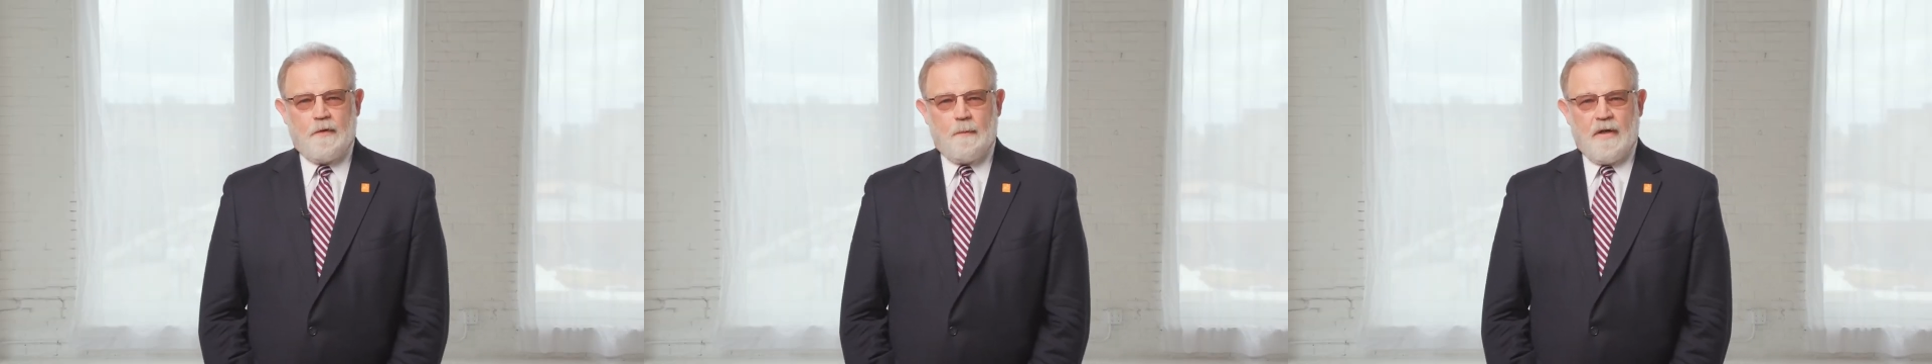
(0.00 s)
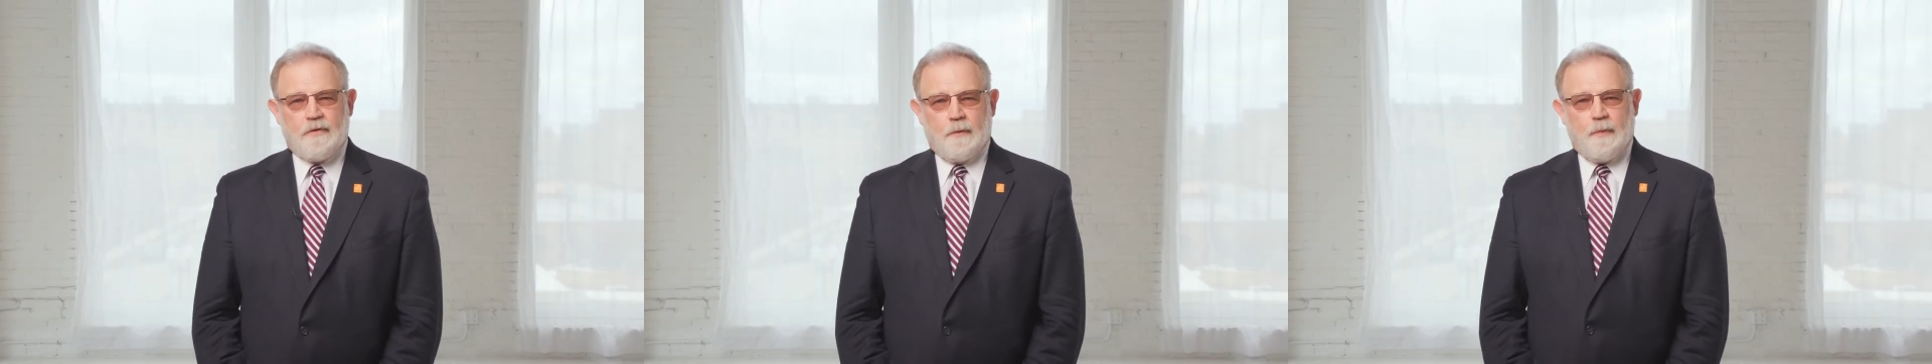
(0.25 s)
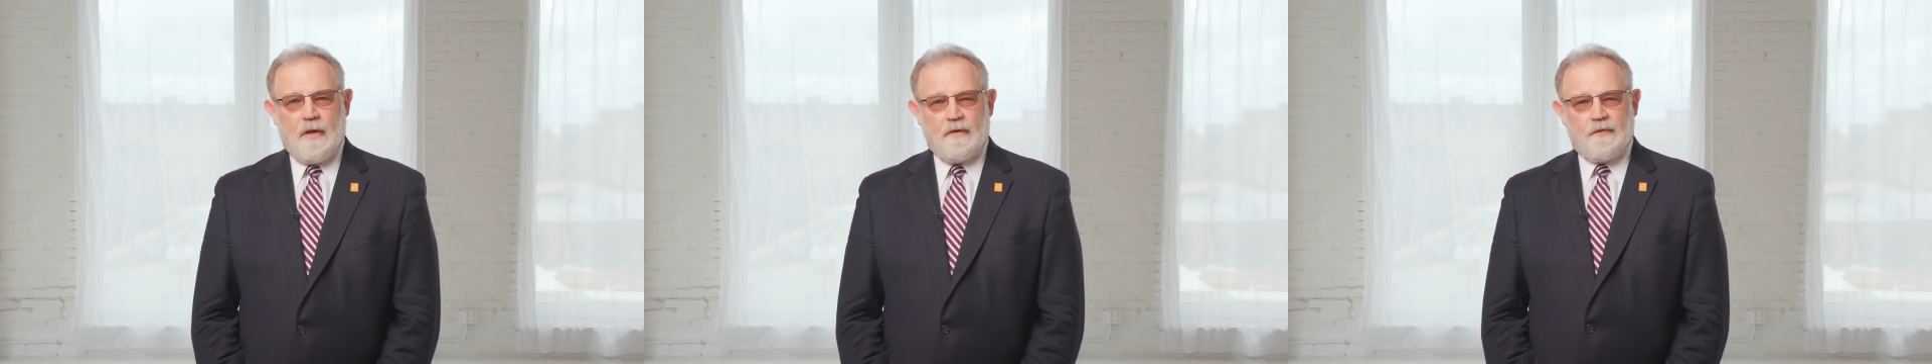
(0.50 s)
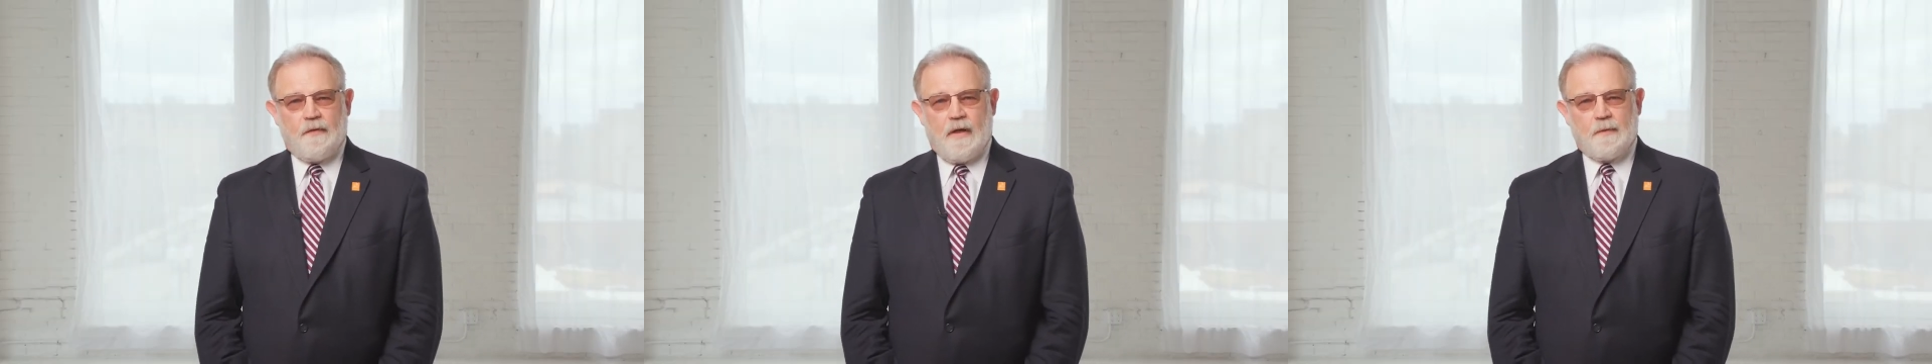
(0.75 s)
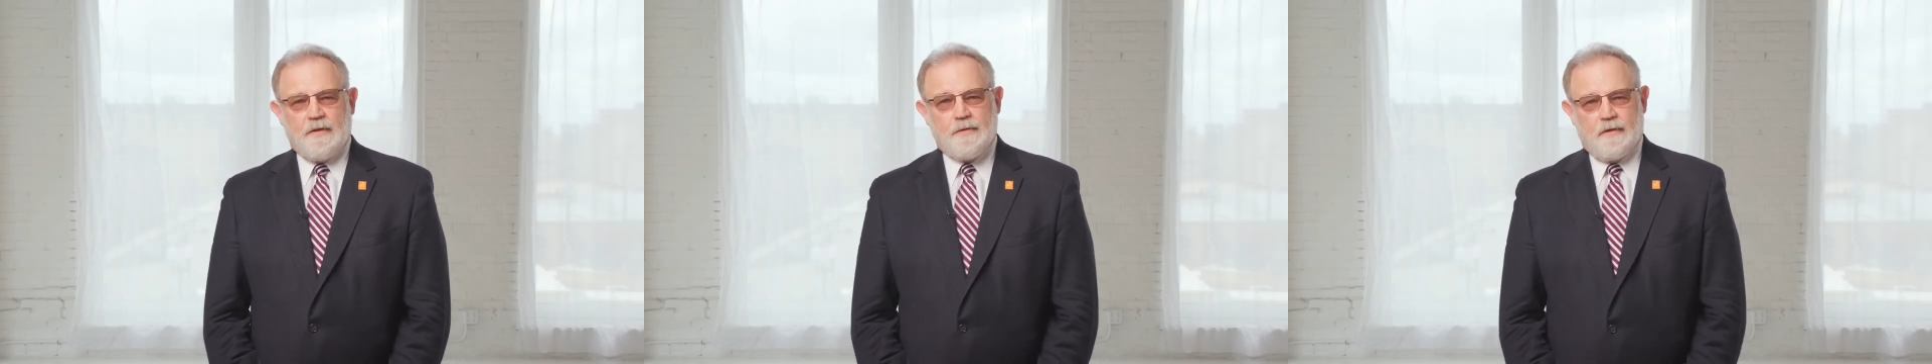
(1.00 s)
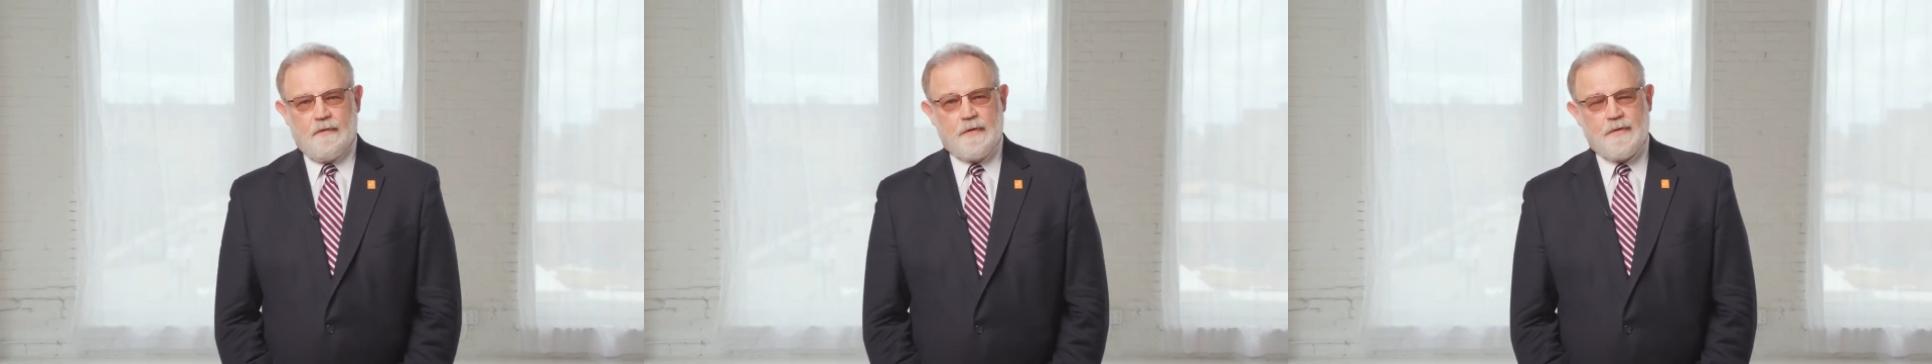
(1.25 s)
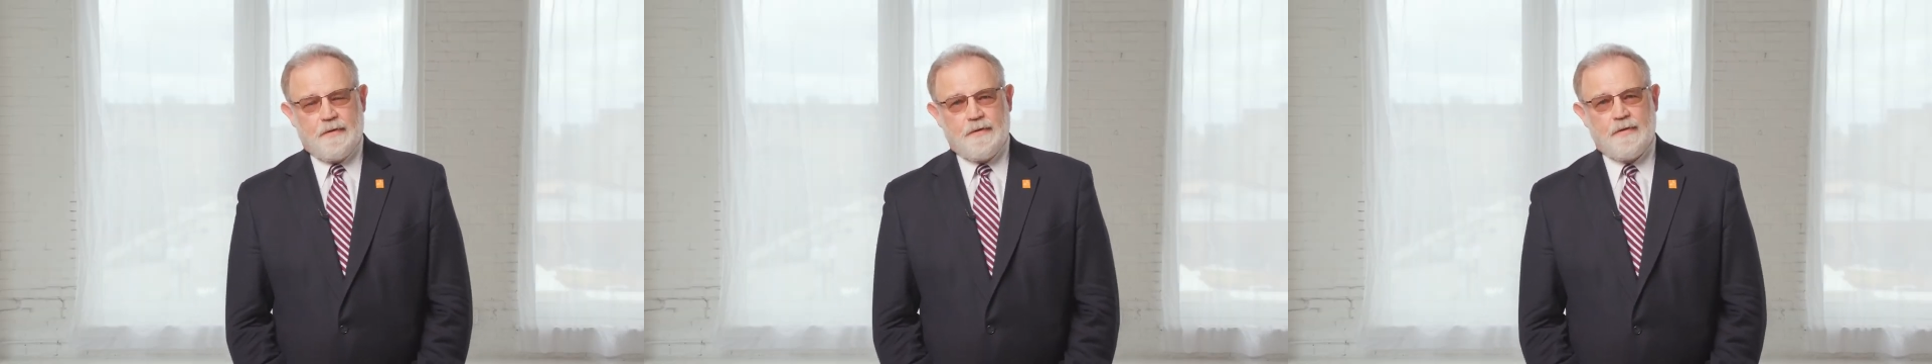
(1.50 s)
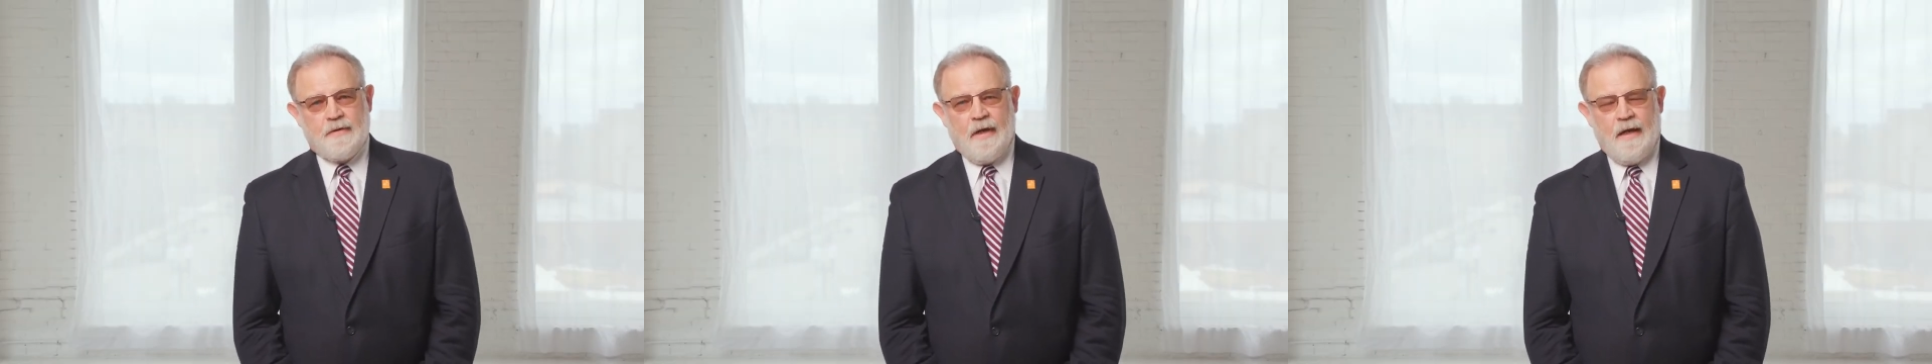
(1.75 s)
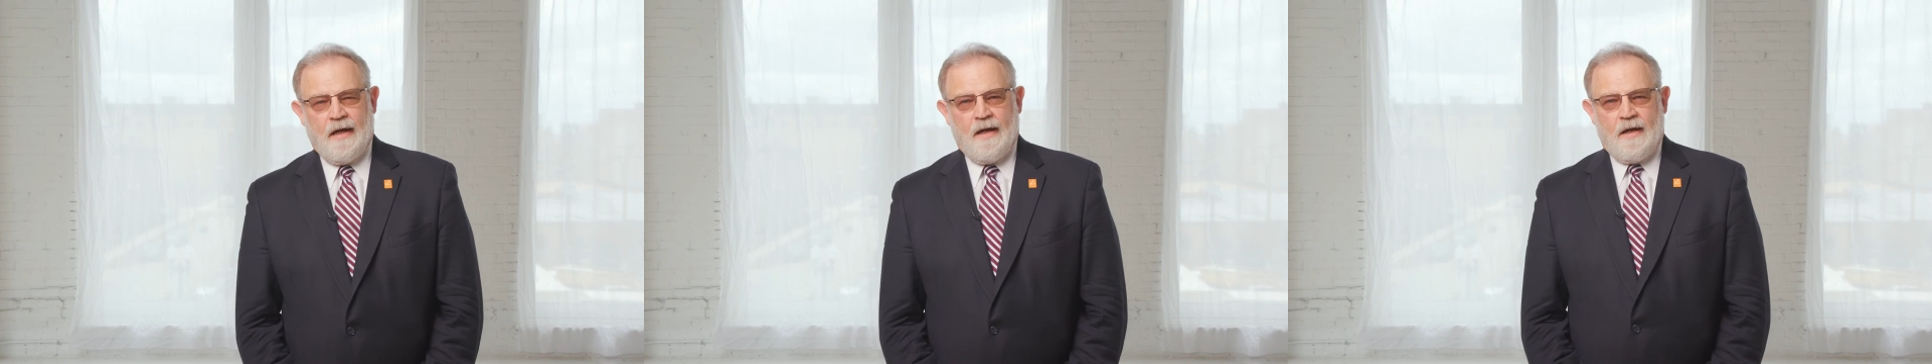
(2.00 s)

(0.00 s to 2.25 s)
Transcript: with Metropolitan Family Services,